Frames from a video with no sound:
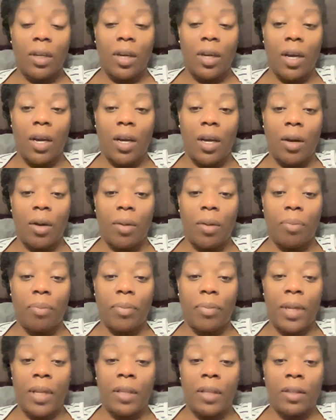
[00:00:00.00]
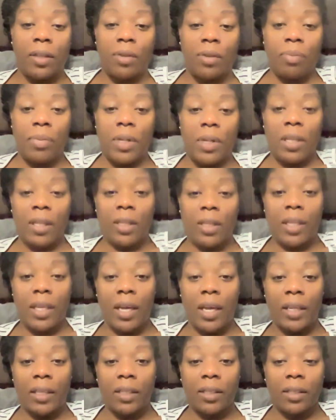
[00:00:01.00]
And to me,
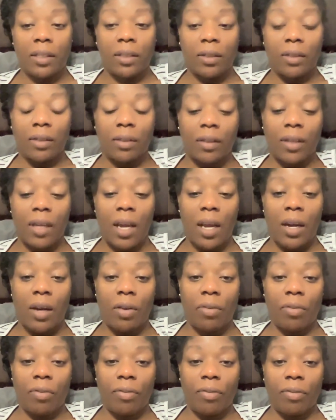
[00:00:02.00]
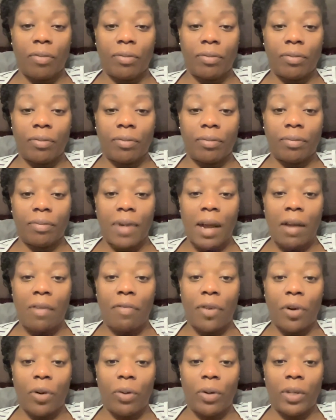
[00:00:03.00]
that's kind of my
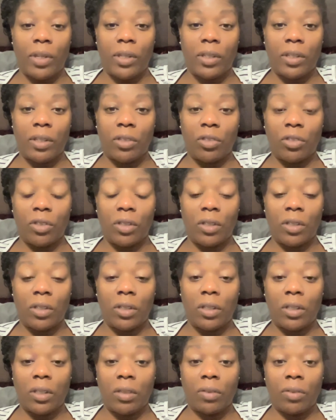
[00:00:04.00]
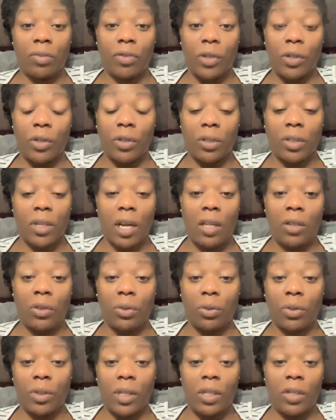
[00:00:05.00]
focus, is just this first
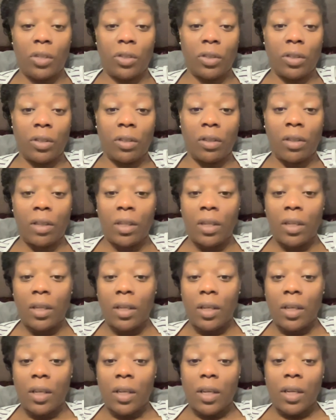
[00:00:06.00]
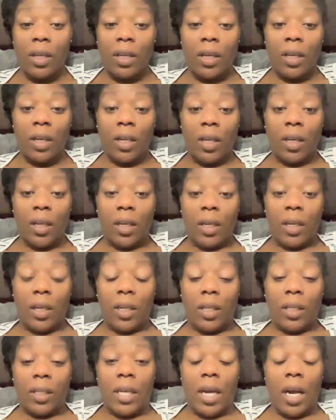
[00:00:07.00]
consultation
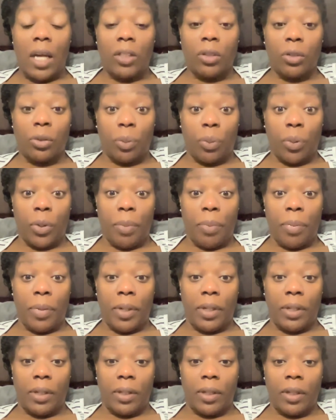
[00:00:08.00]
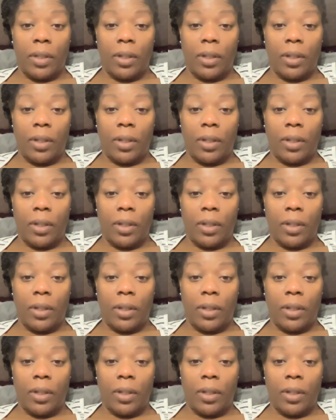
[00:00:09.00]
doctor's appointment.